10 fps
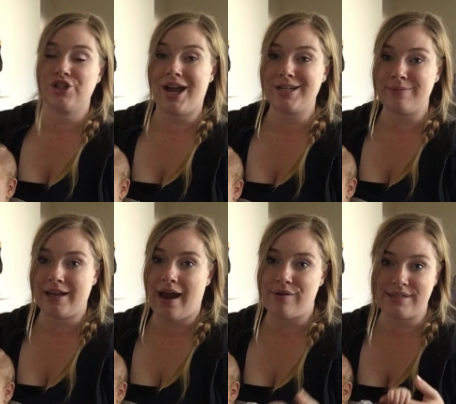checked me
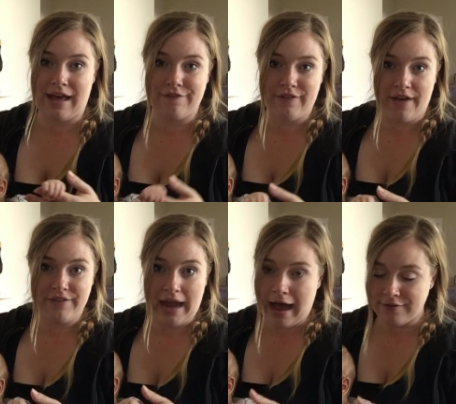and I was at
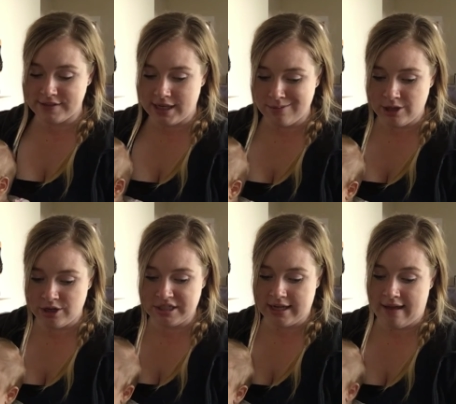5.5
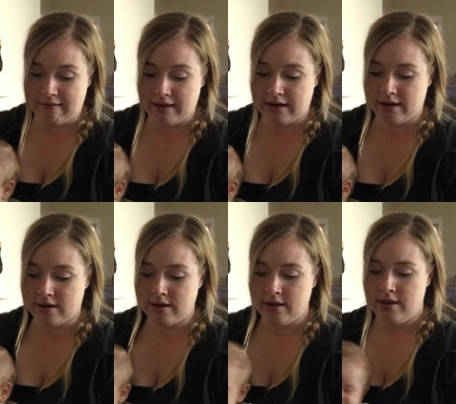centimeters
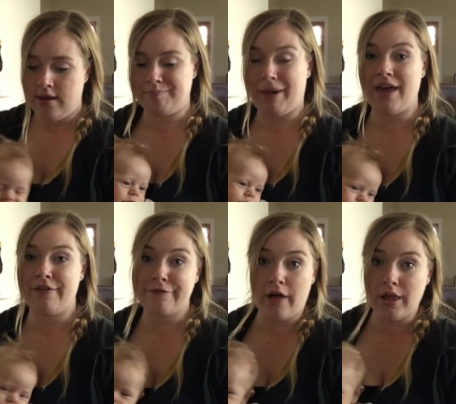dilated. By the
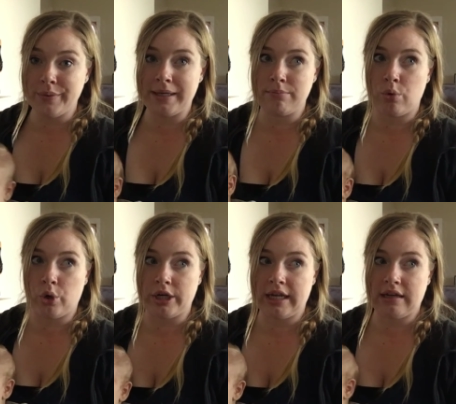following
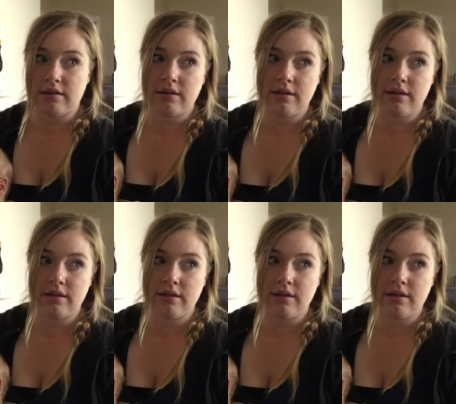morning,